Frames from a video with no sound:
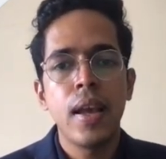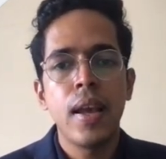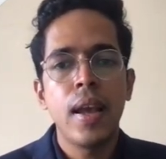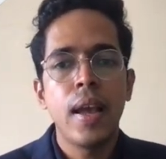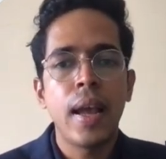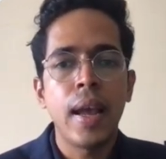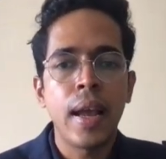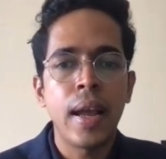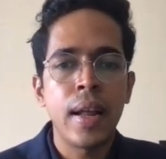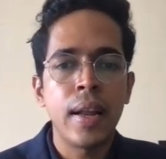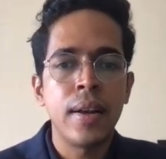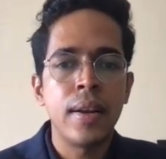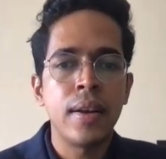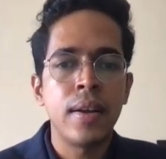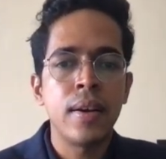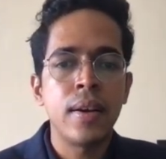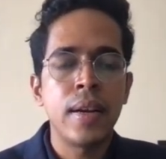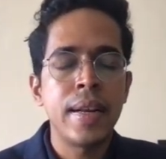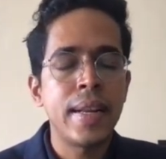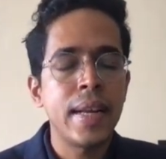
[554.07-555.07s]
And
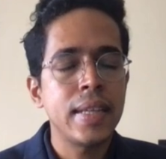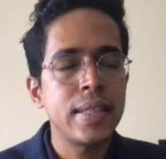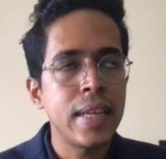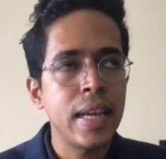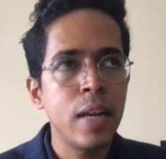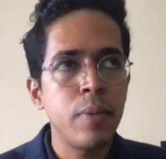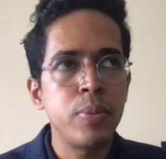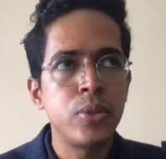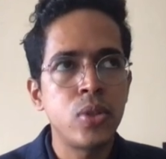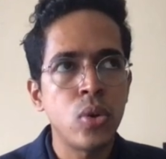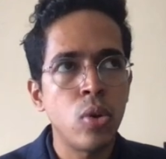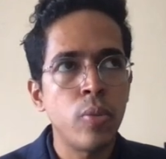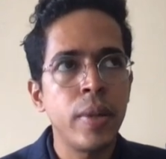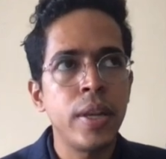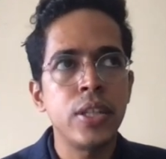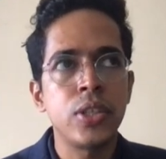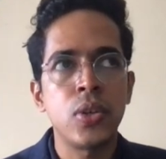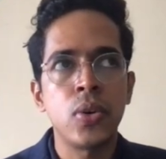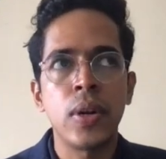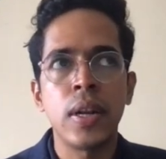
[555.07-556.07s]
it has helped so
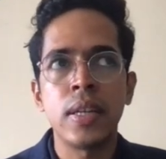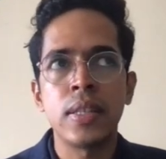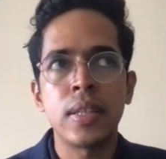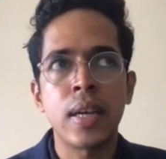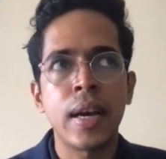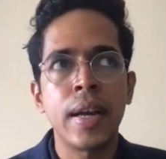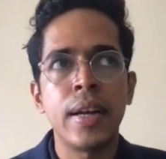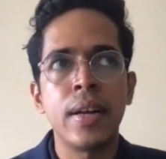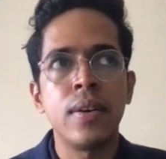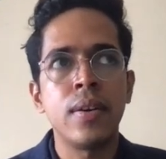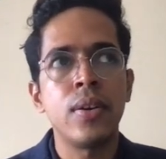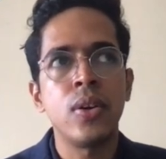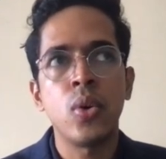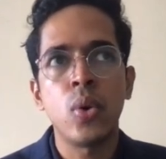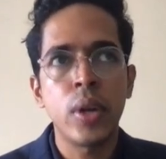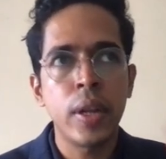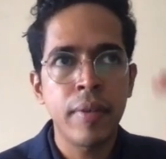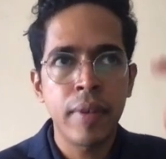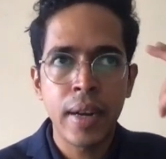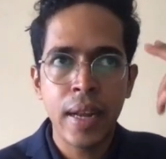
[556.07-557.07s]
many students. I
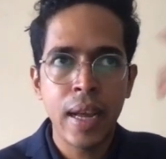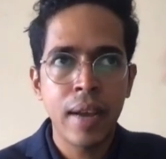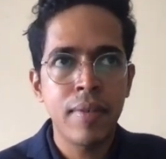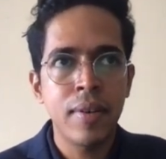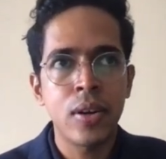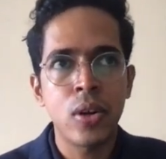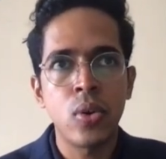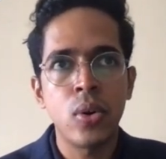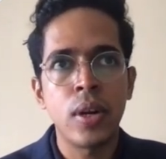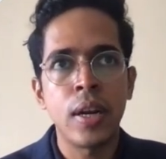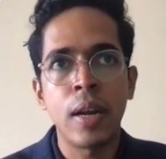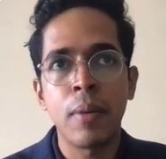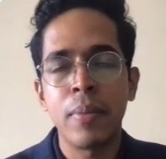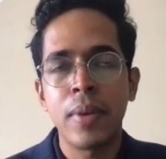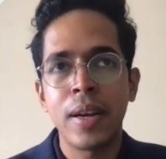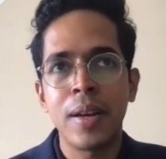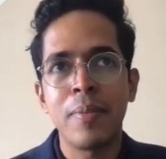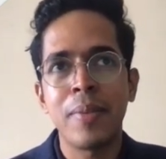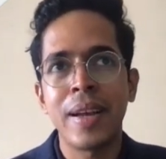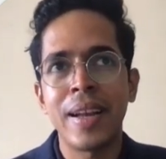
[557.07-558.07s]
don't even have a good
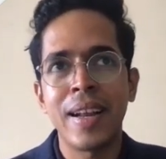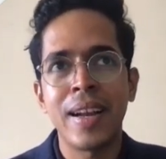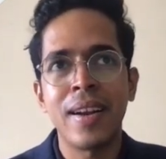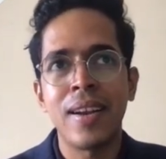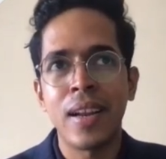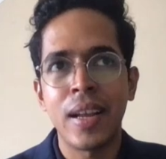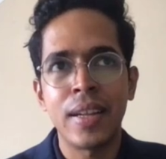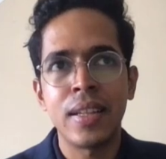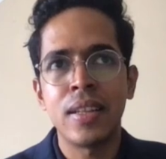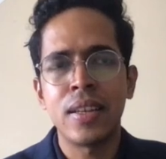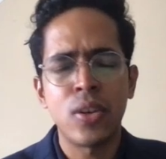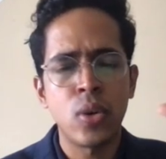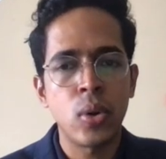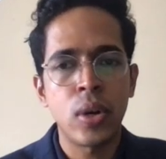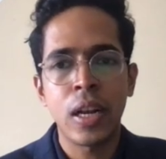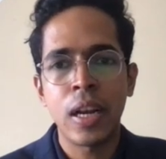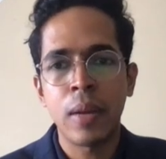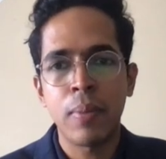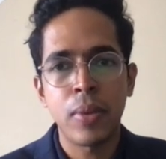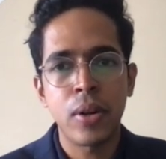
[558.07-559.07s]
number in my head, like the
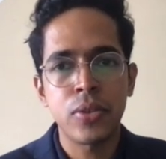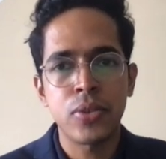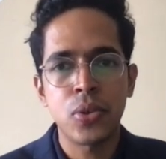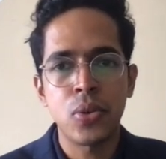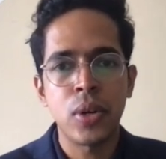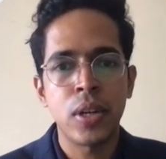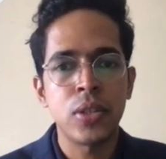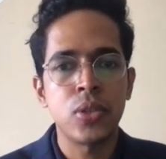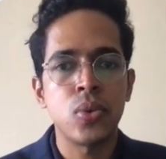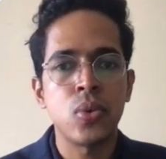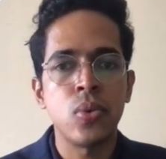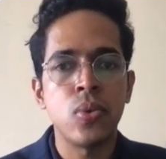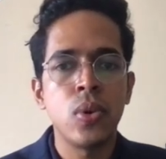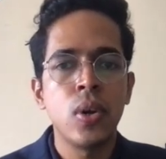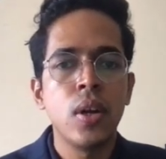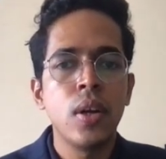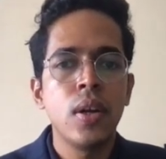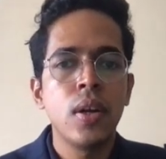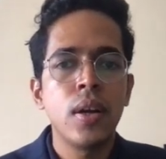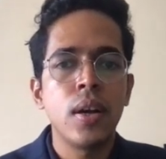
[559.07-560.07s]
total number of students who
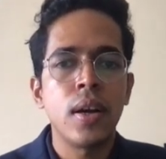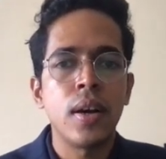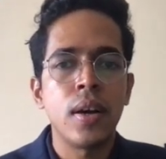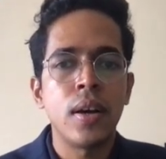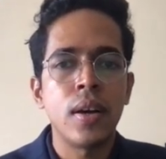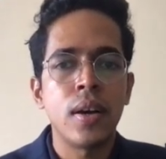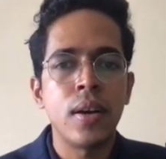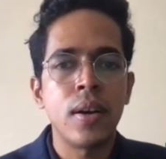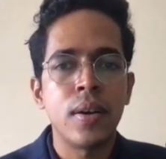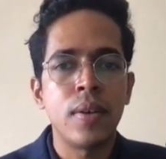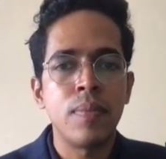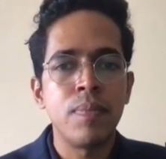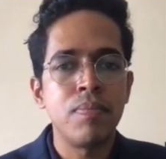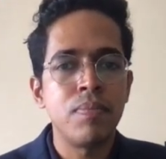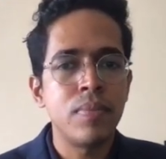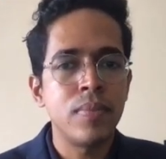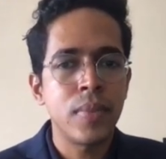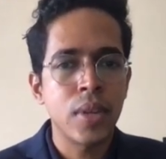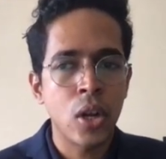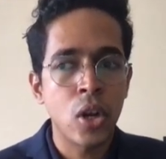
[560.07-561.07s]

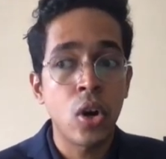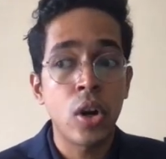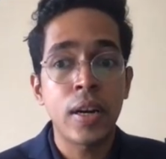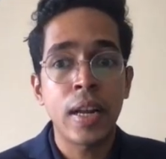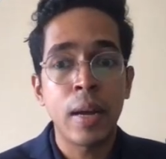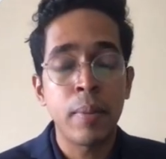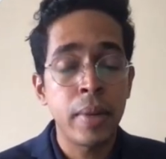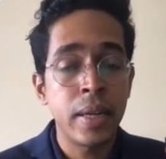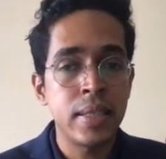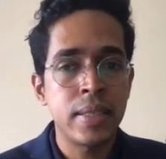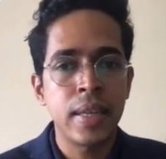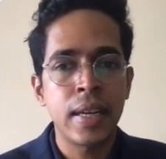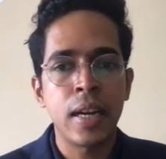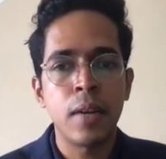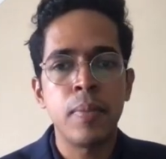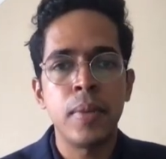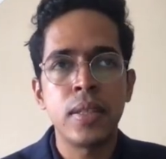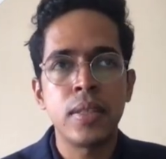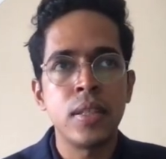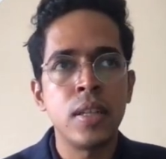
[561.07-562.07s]
got amazing
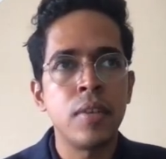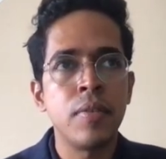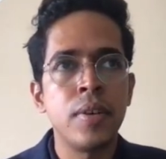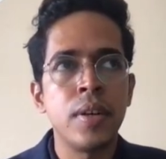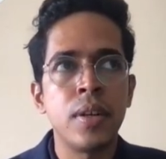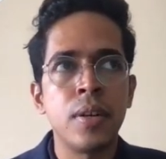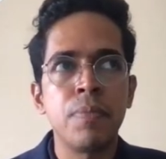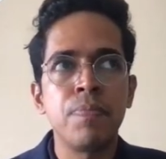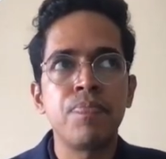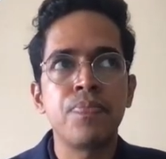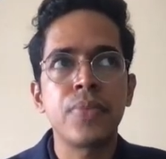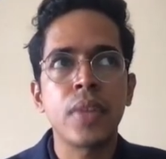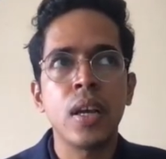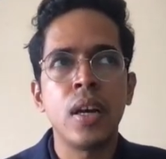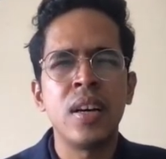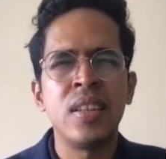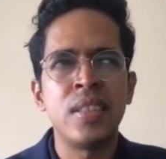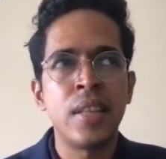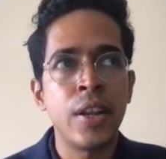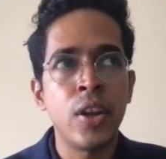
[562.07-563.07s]
admits. There were
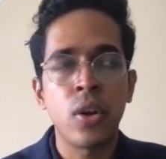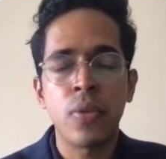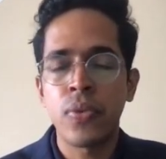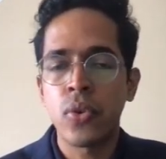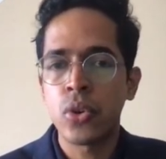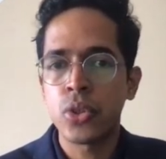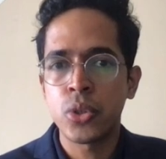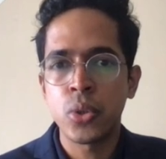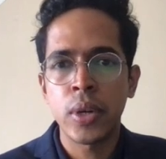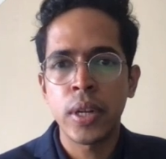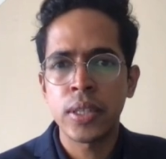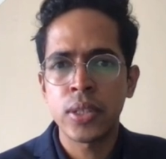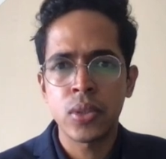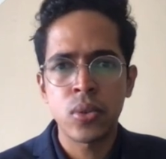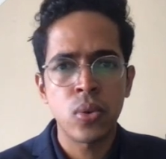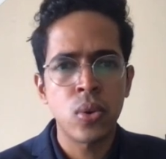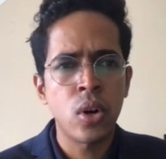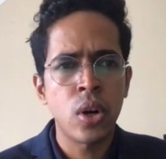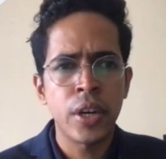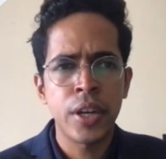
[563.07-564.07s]
3 or 4 students
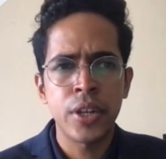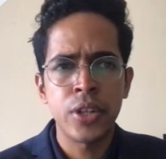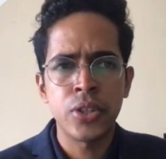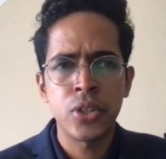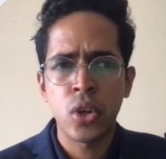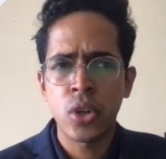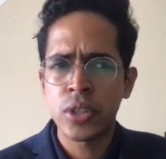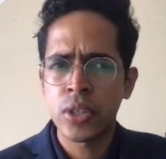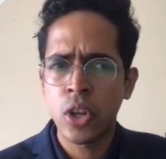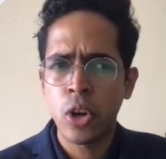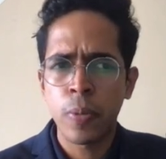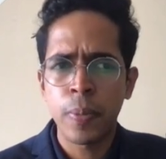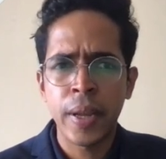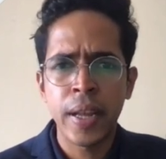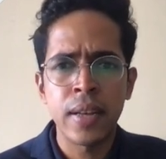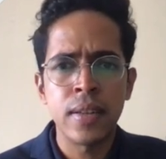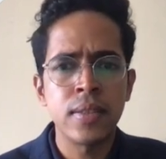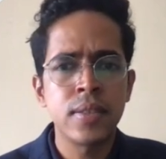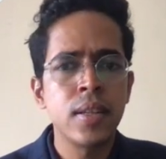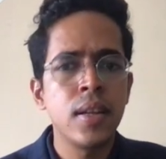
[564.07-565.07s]
who got into Johns
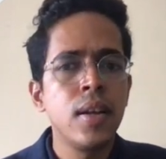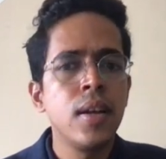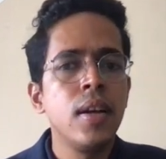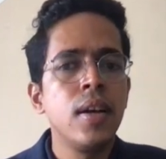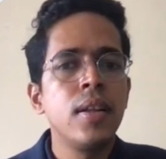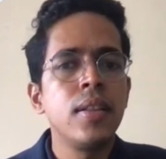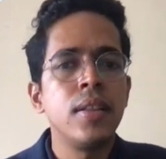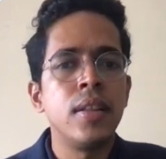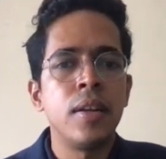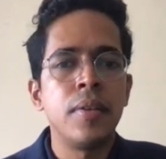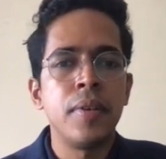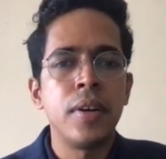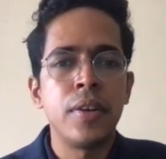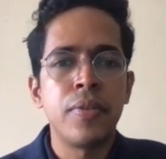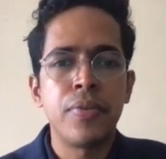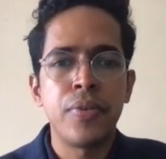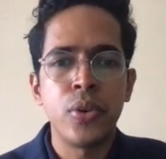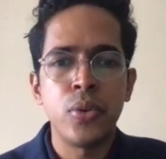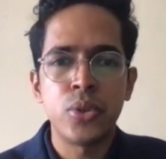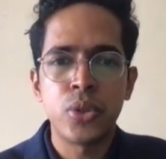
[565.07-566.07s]
Hopkins. There were
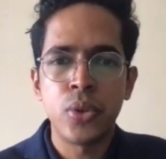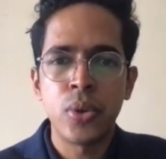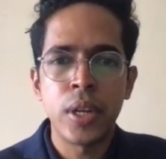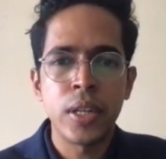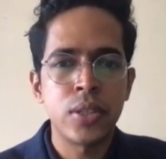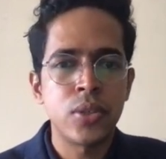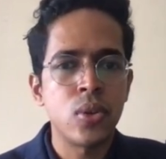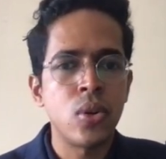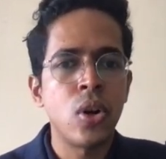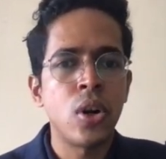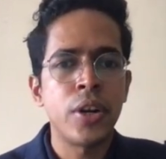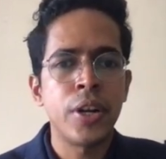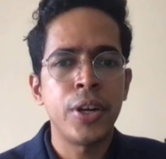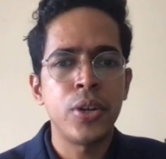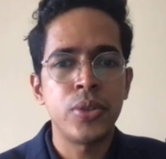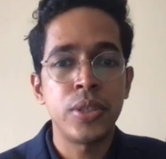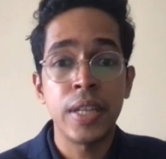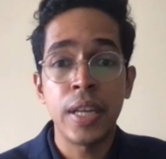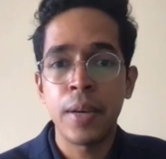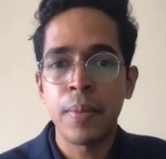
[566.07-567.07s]
few students who got
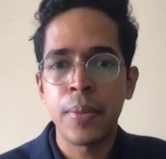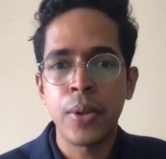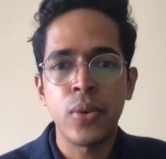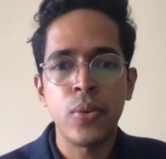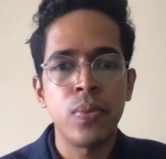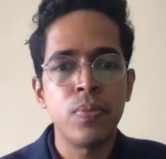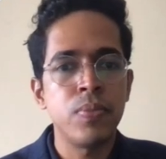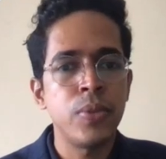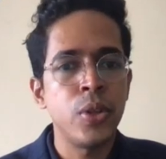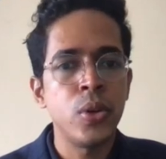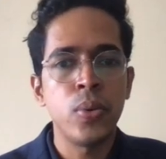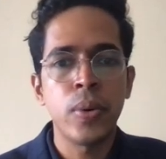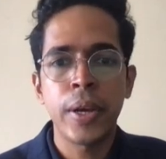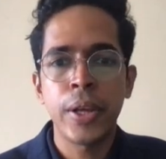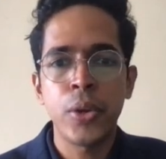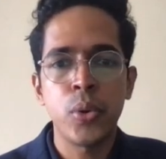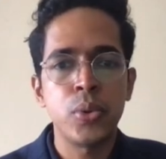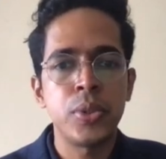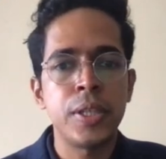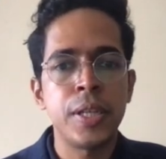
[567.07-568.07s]
into CMU,
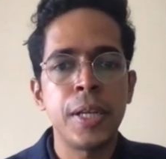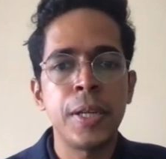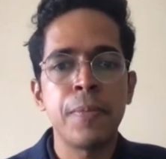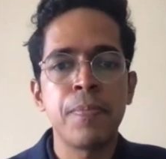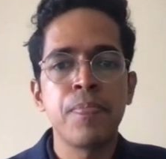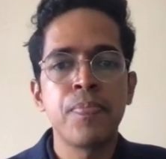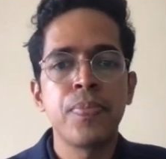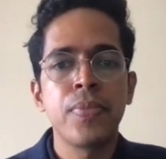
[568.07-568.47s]
UIUC.